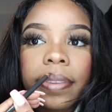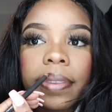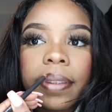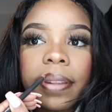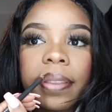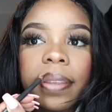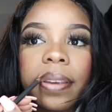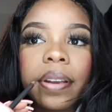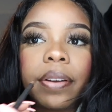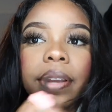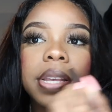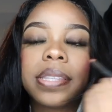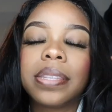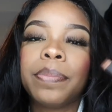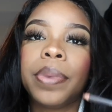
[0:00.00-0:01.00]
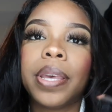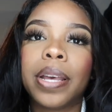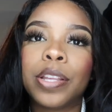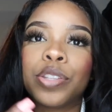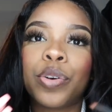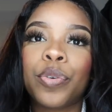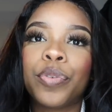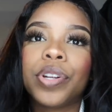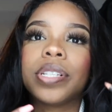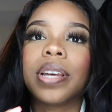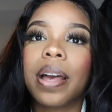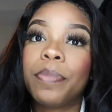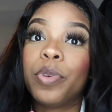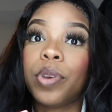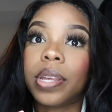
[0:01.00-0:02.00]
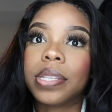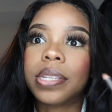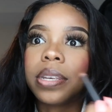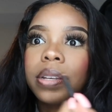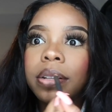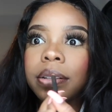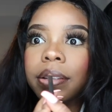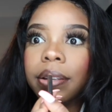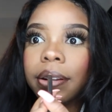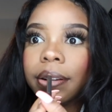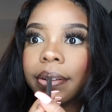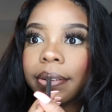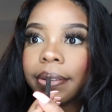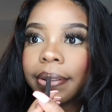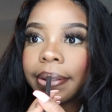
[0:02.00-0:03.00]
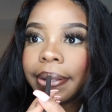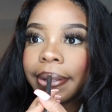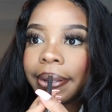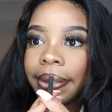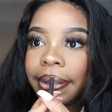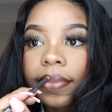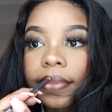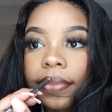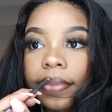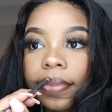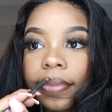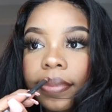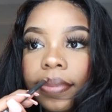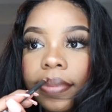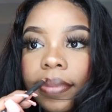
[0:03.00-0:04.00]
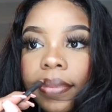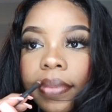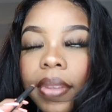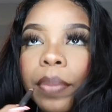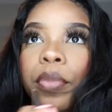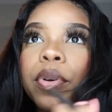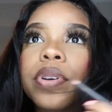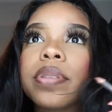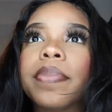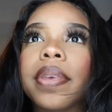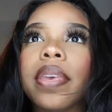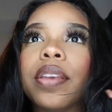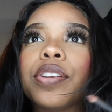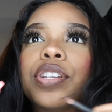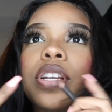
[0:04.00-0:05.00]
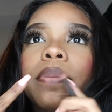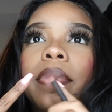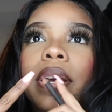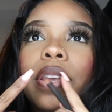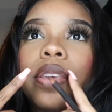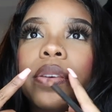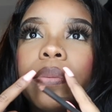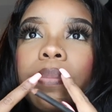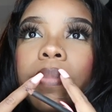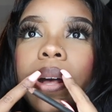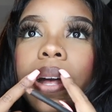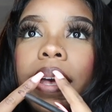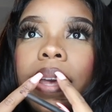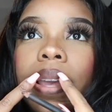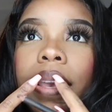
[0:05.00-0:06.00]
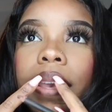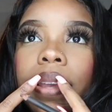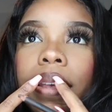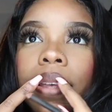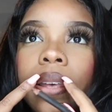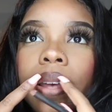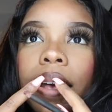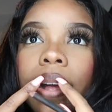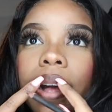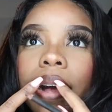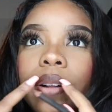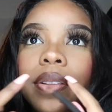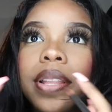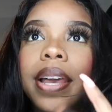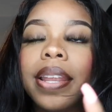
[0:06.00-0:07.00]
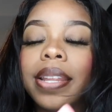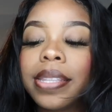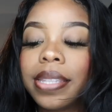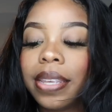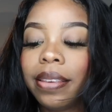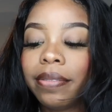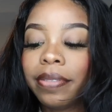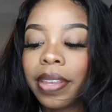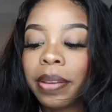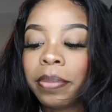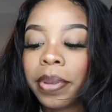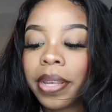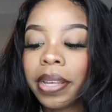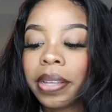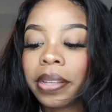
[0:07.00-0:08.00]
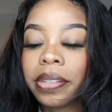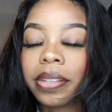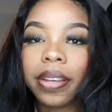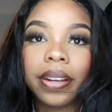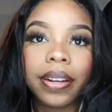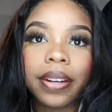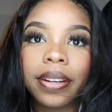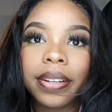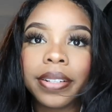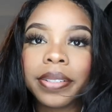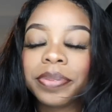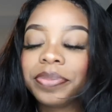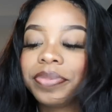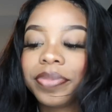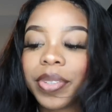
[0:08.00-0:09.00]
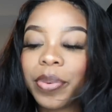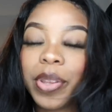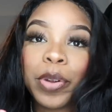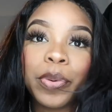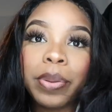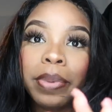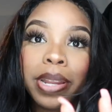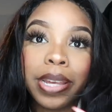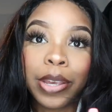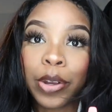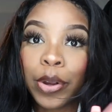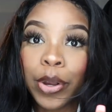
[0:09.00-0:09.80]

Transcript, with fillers: Nothing crazy because over time you can tell, you know. I'm always making sure my outline is even, because girl, we're gonna be looking